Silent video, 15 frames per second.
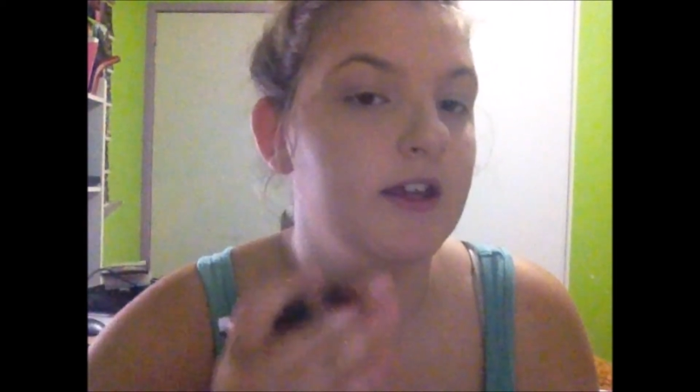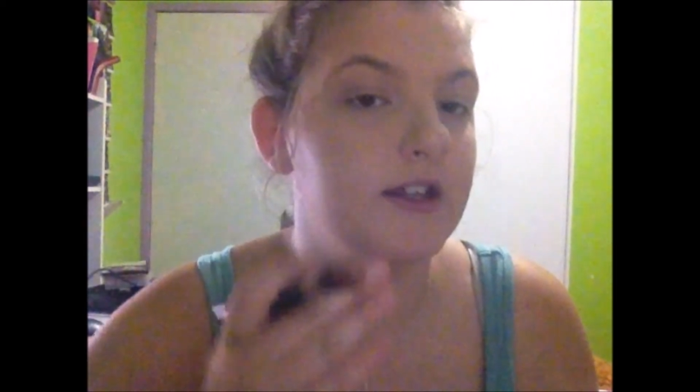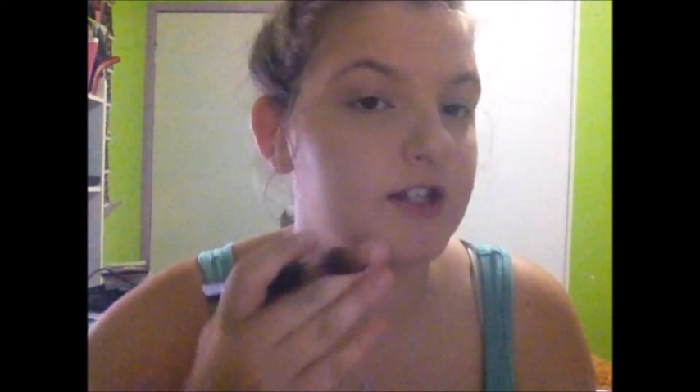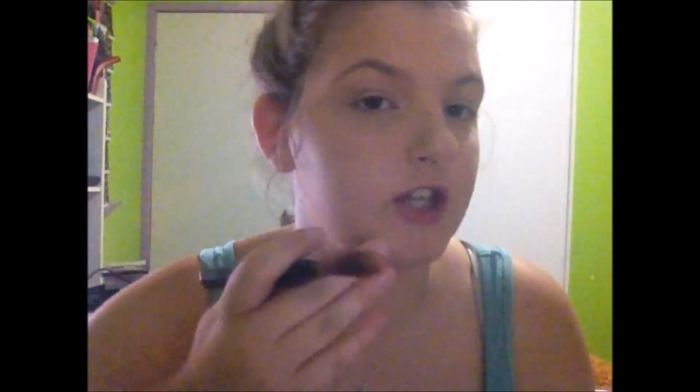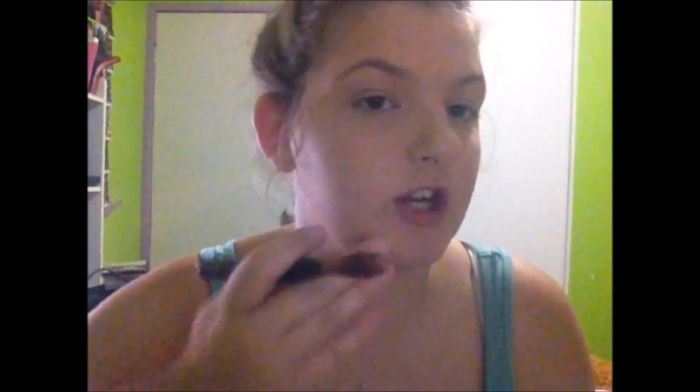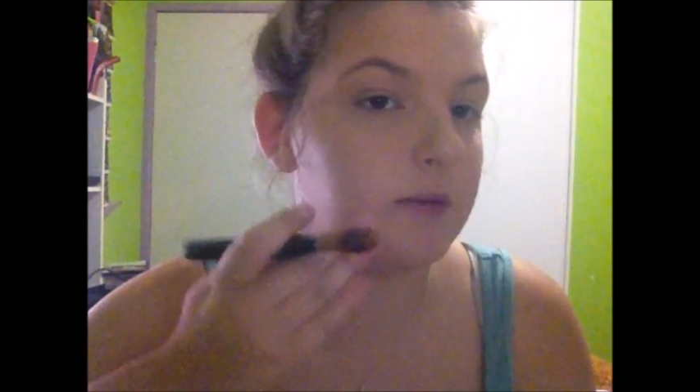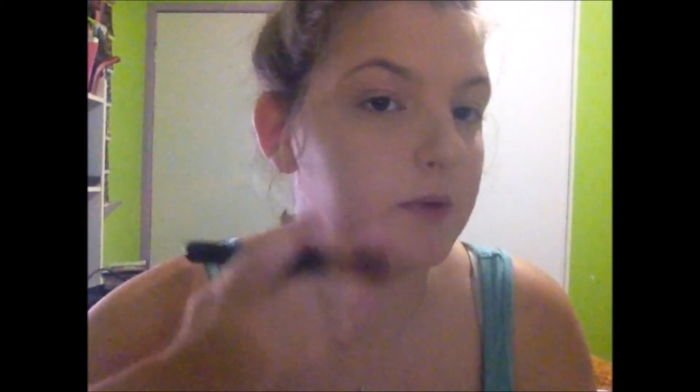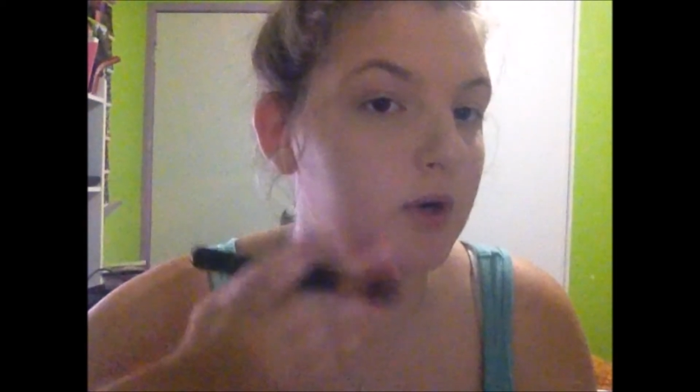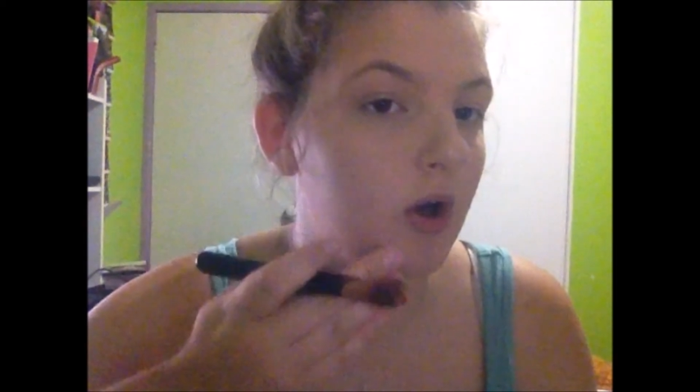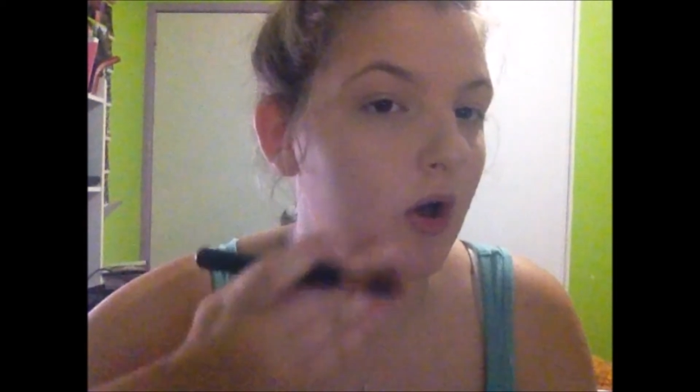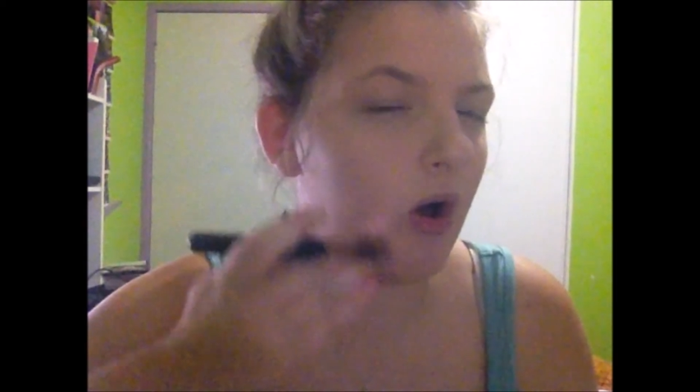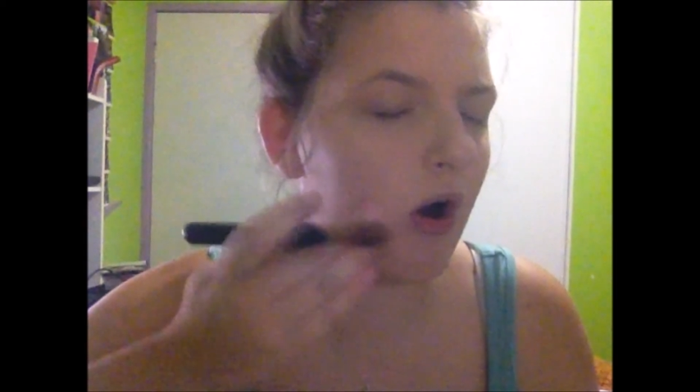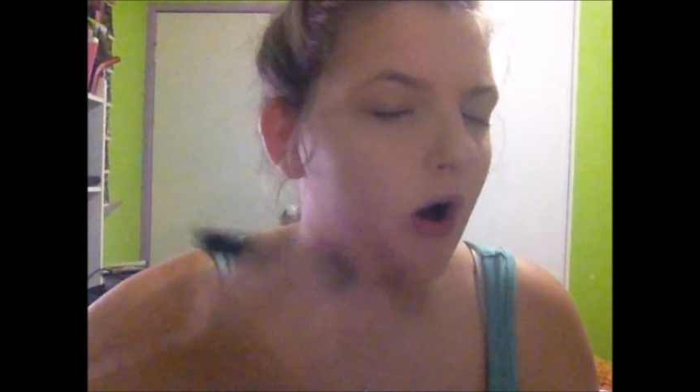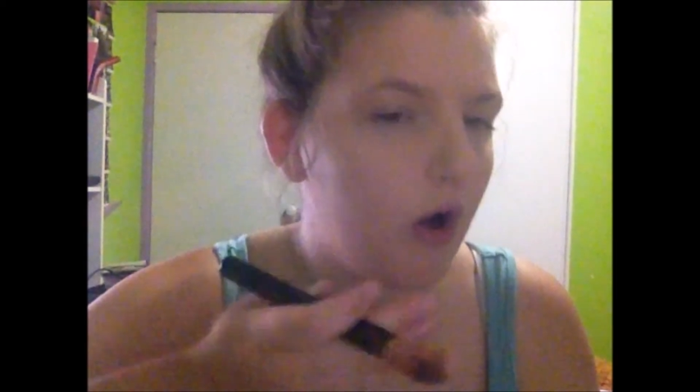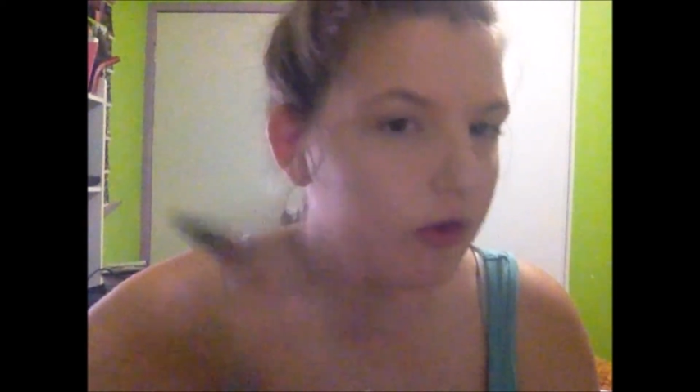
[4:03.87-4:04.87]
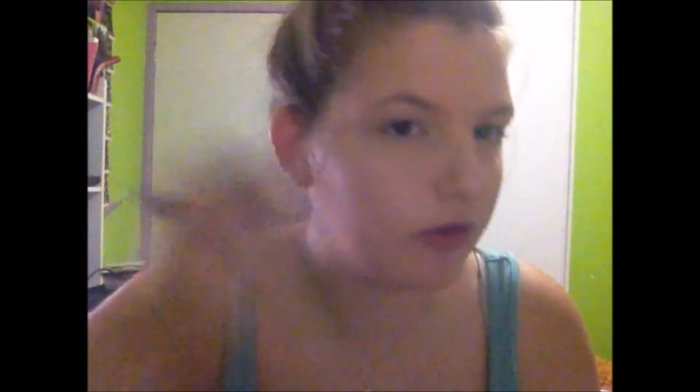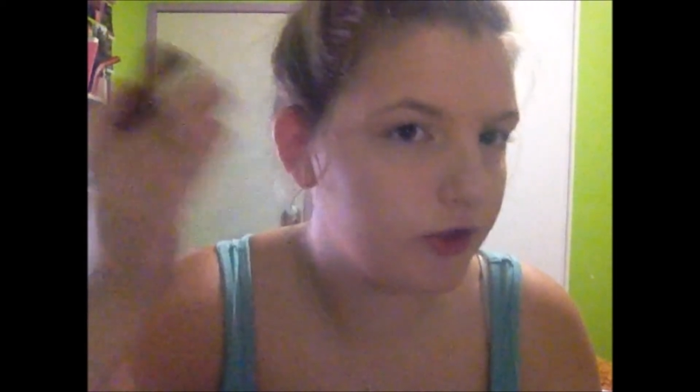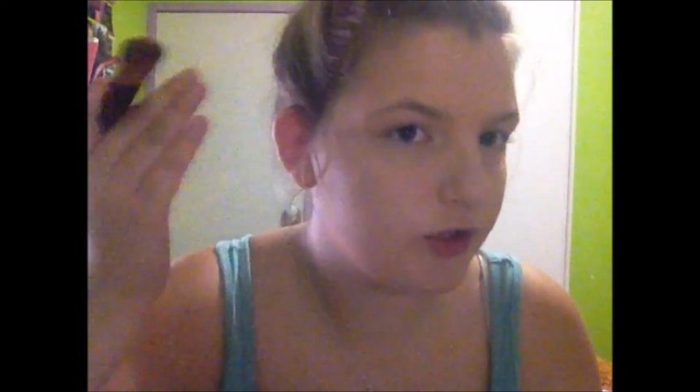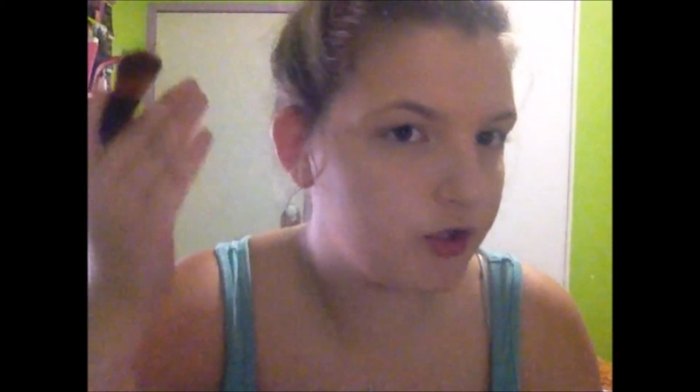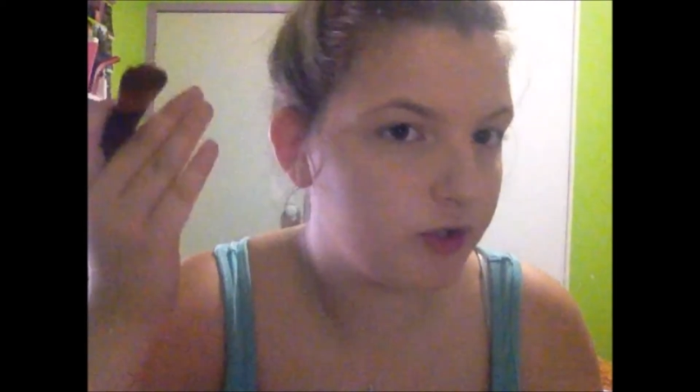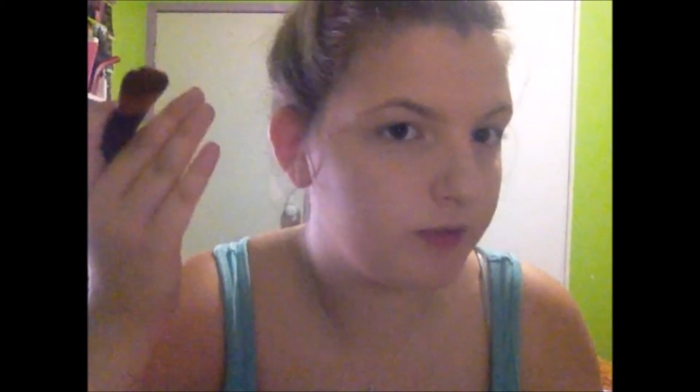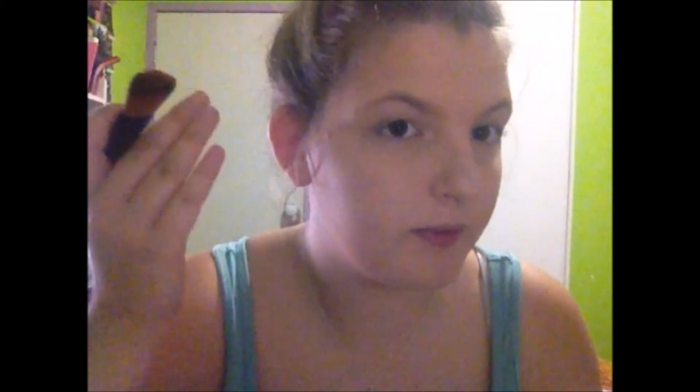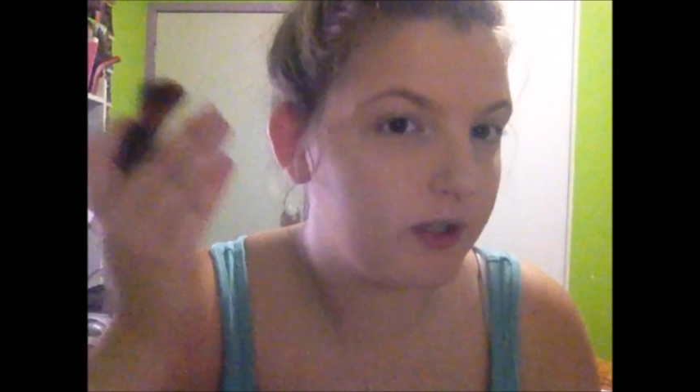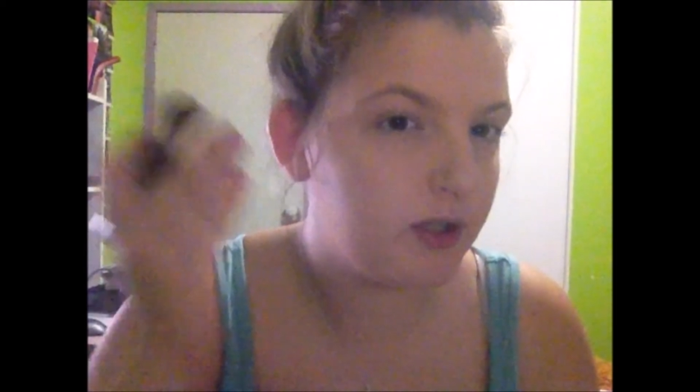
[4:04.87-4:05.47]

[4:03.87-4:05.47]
So you don't put it on the jawbone,